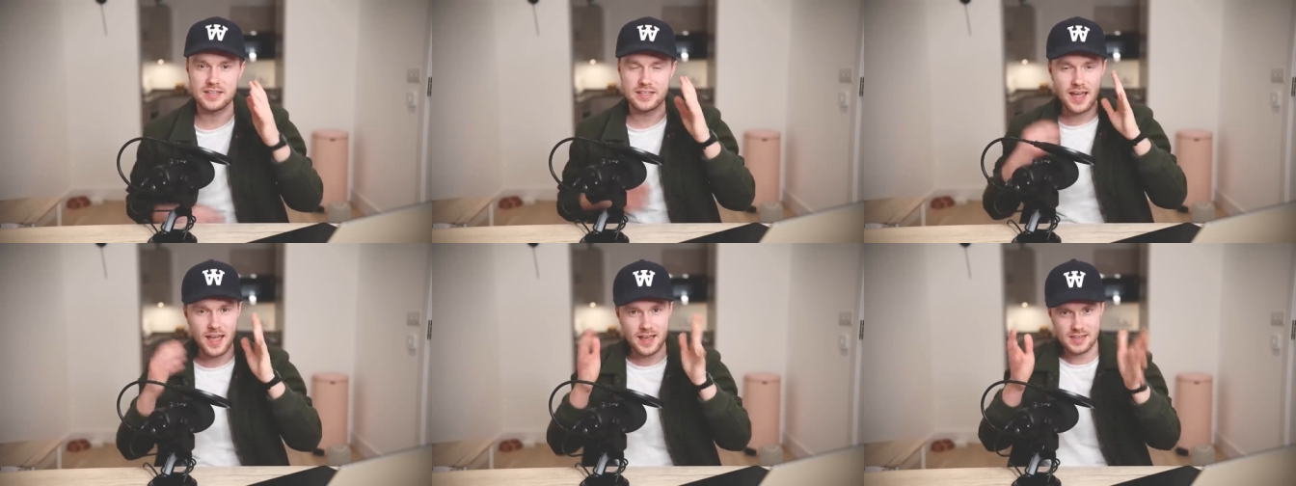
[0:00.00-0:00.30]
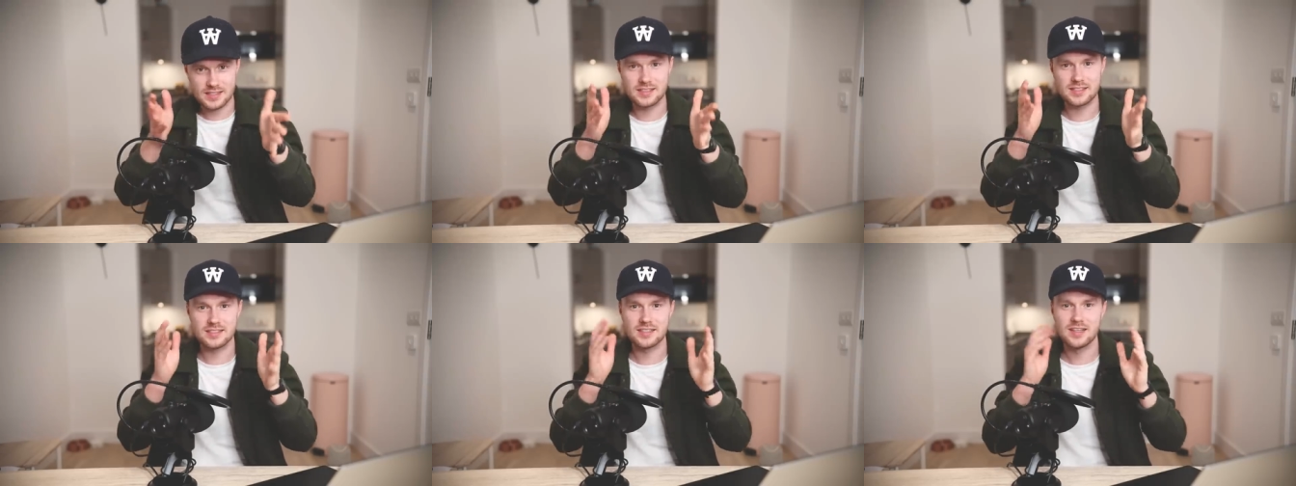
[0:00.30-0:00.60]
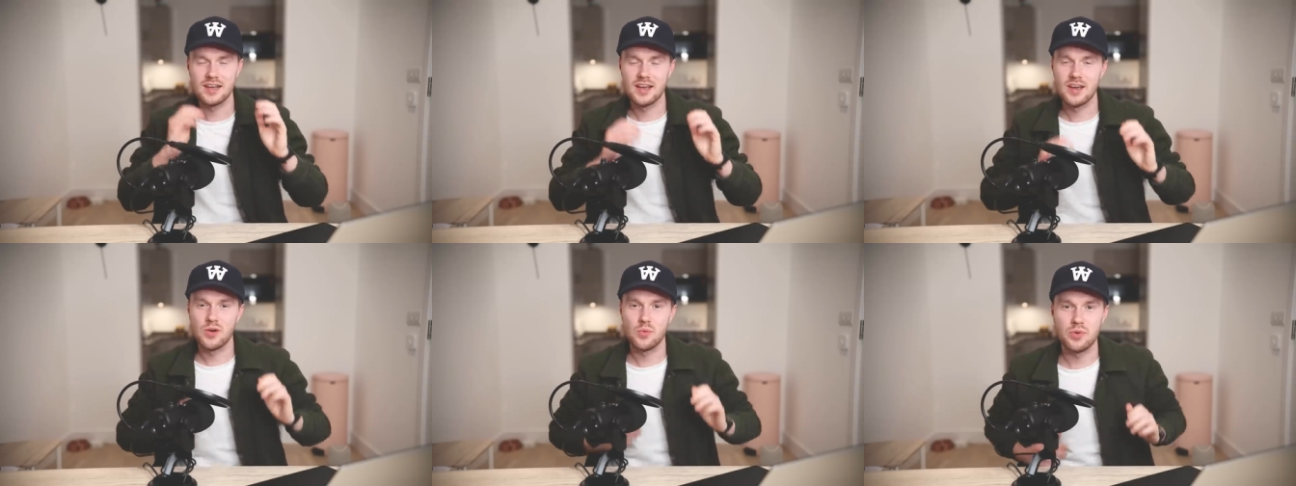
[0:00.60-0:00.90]
Yes,
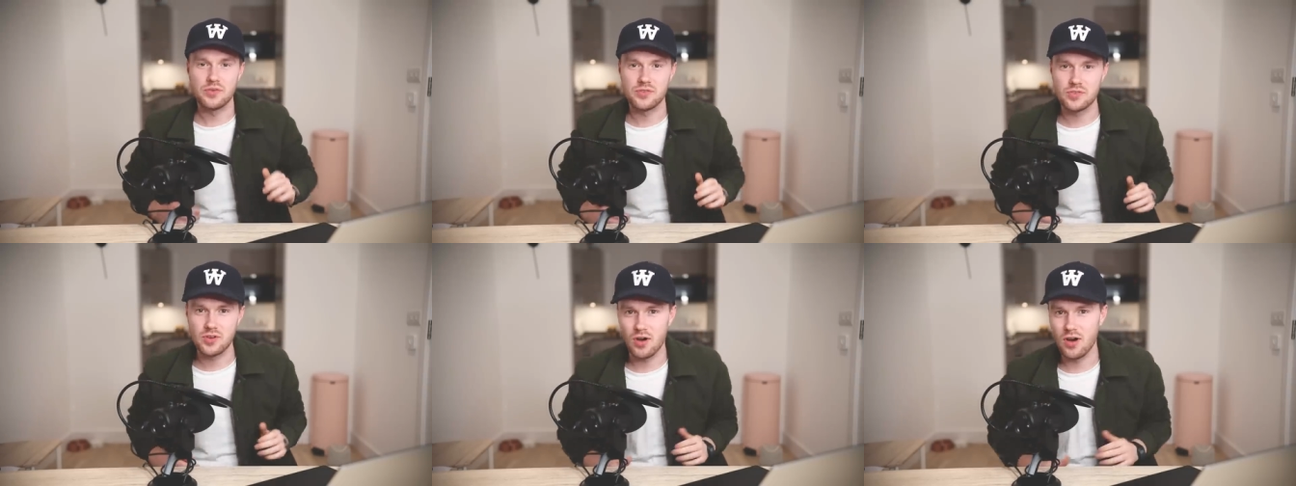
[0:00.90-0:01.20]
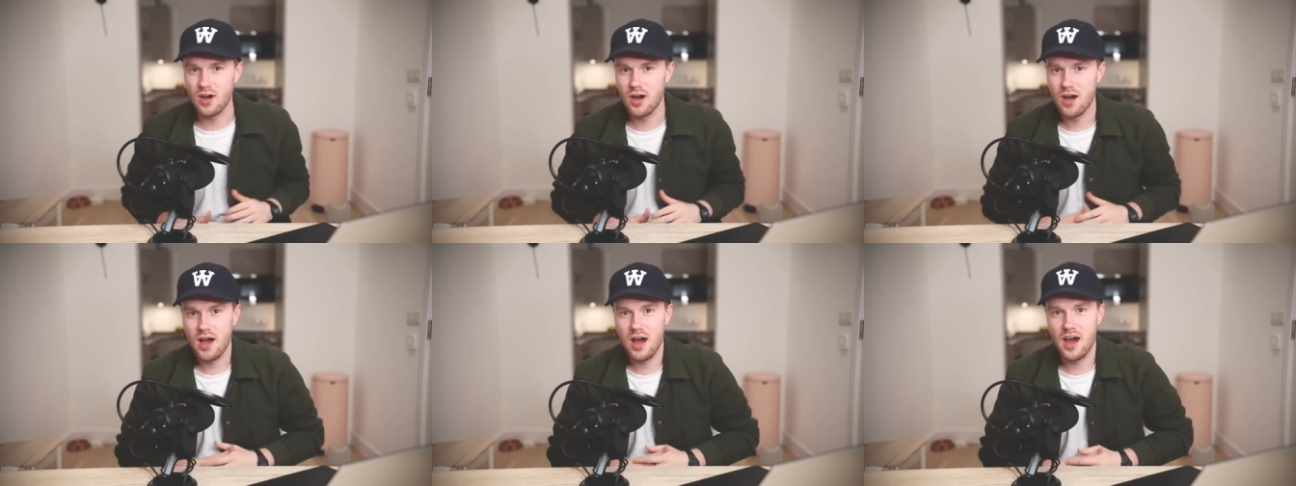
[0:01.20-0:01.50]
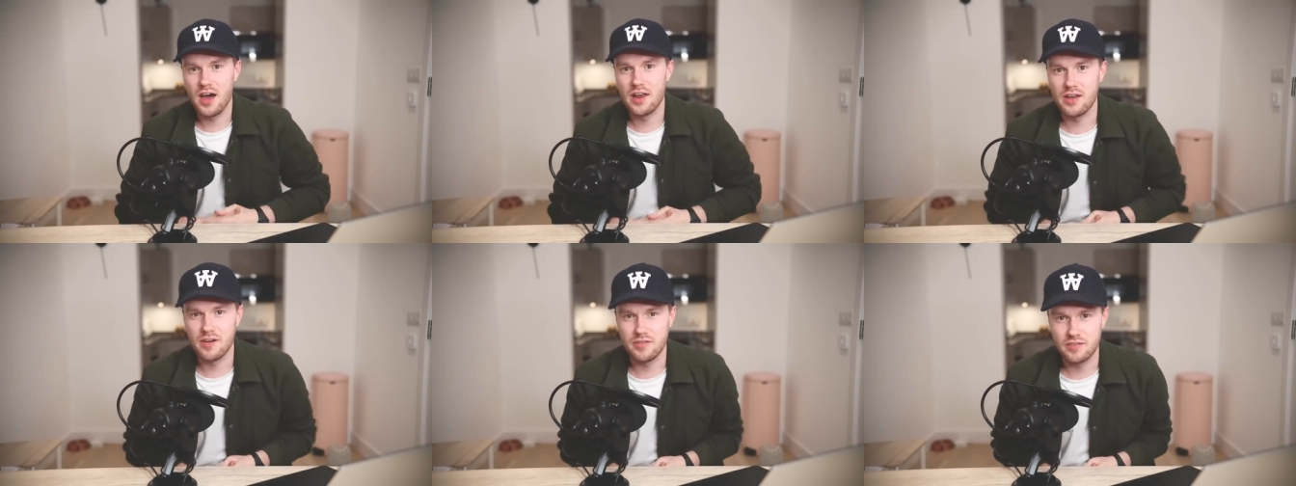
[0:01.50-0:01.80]
we've got
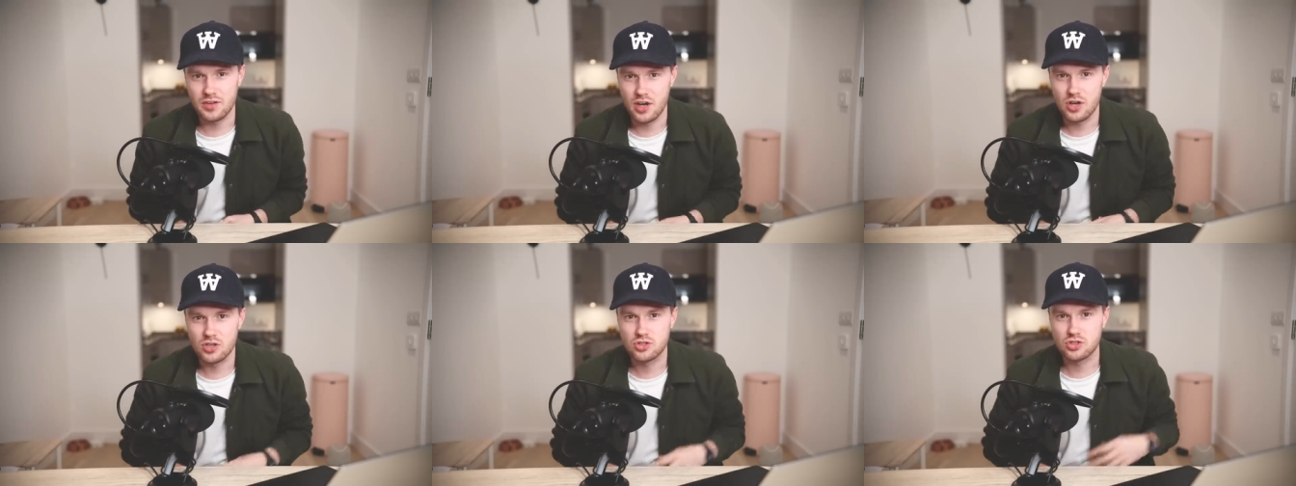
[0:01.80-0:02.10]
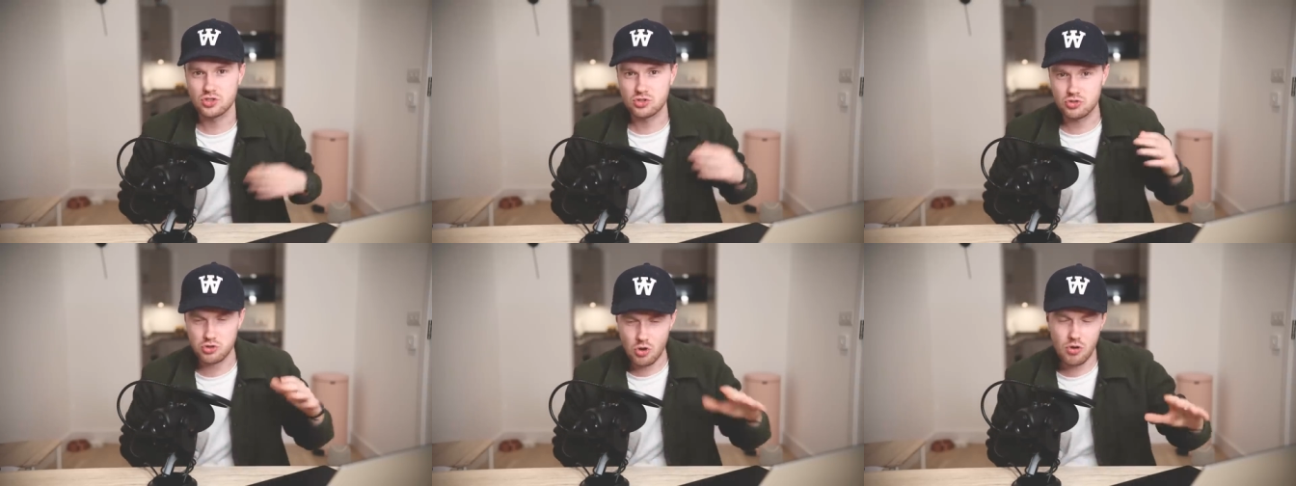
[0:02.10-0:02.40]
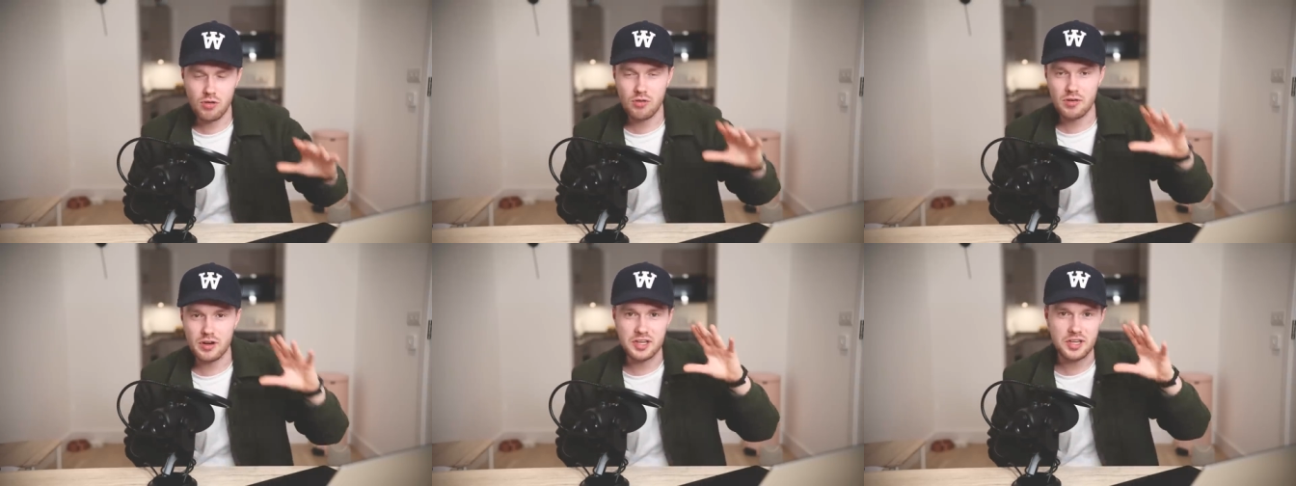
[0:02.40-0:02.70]
another
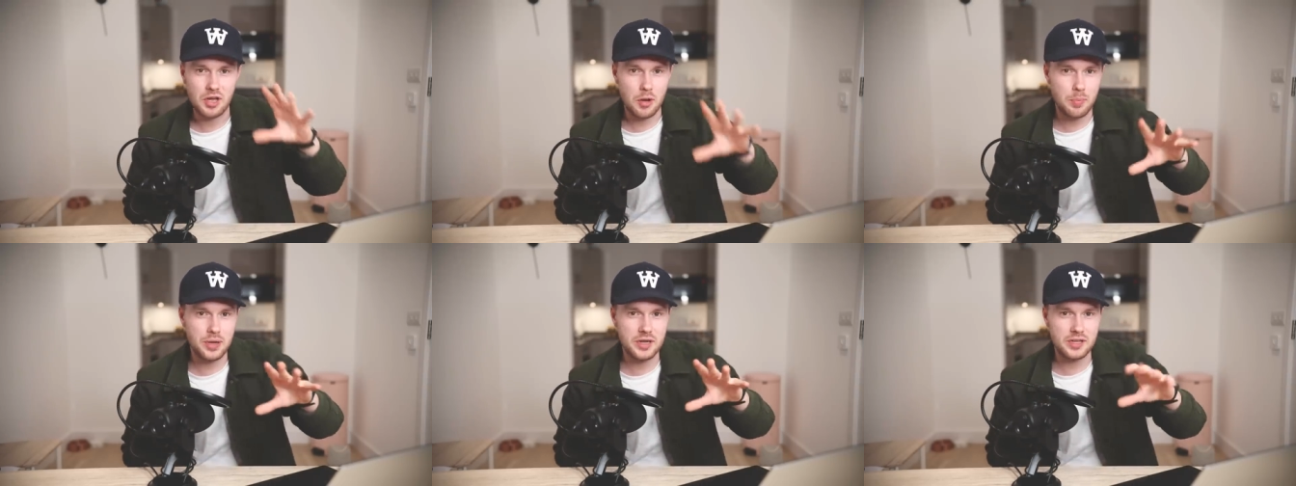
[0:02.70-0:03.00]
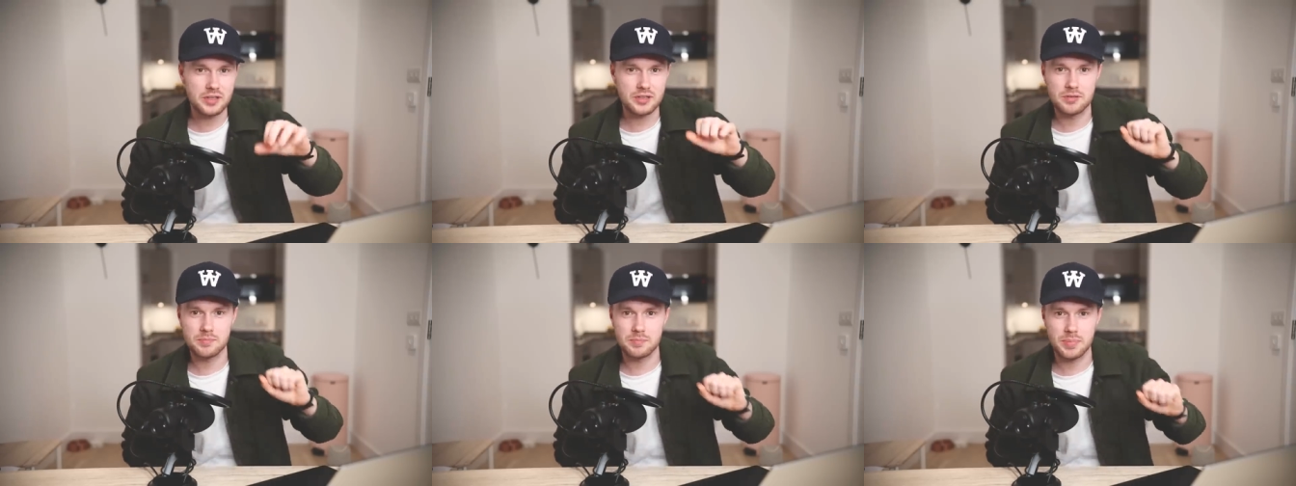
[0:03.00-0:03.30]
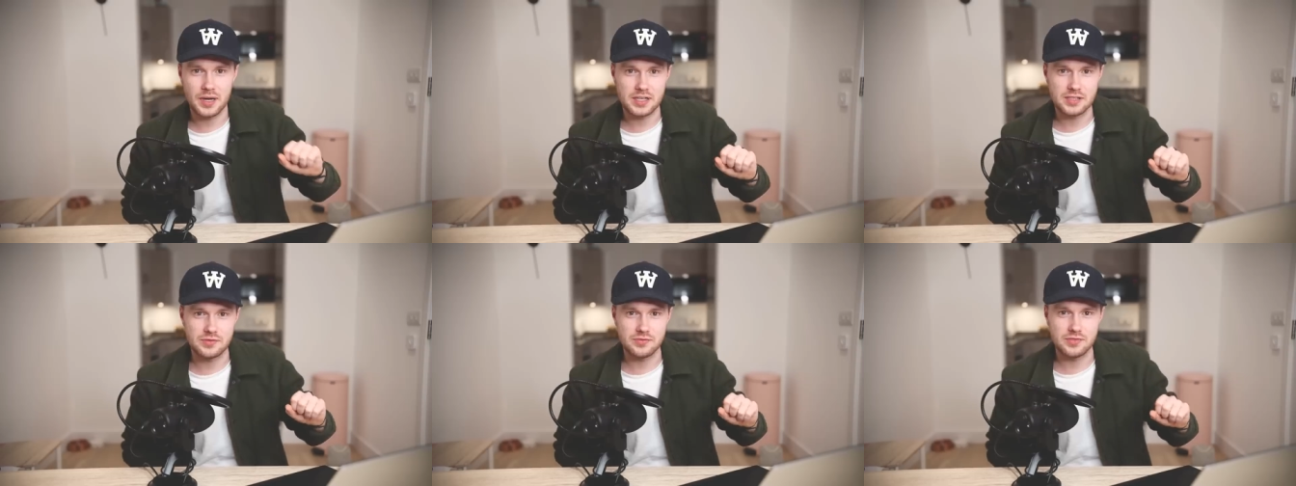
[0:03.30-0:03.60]
strongly opinion
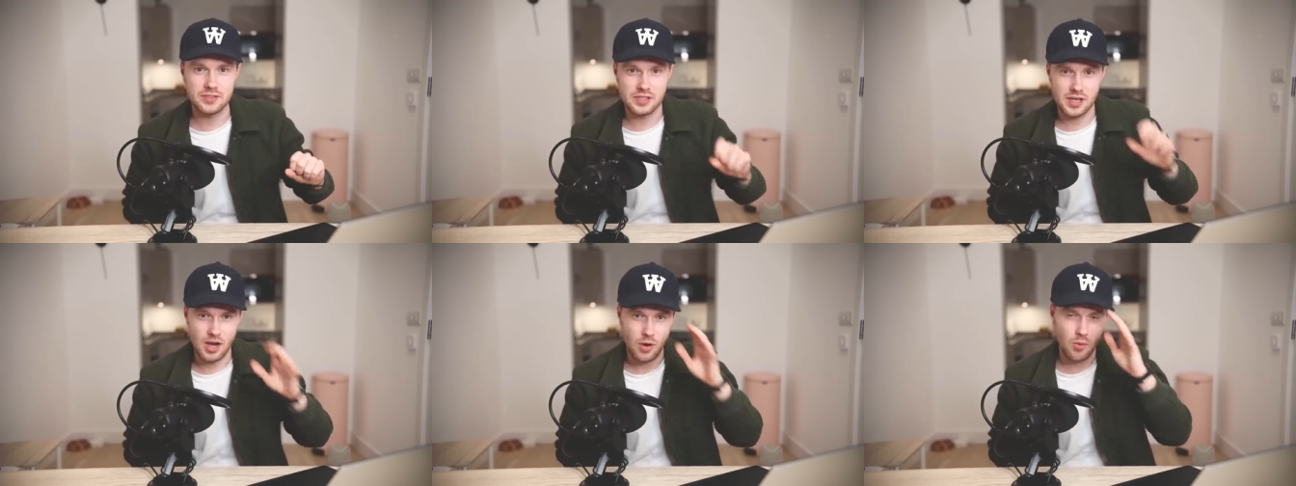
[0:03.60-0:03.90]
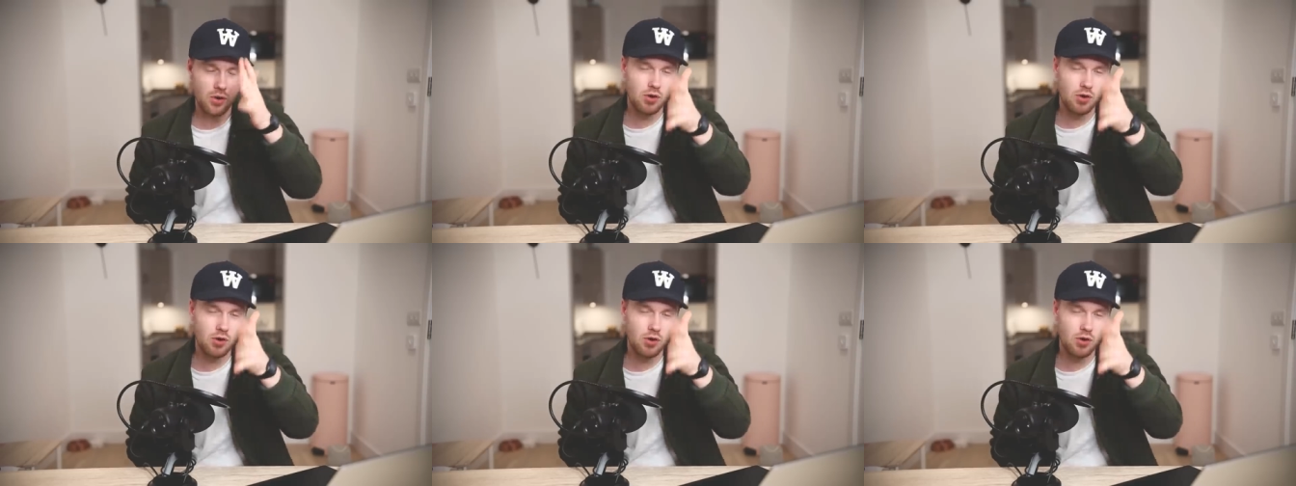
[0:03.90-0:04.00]
based video.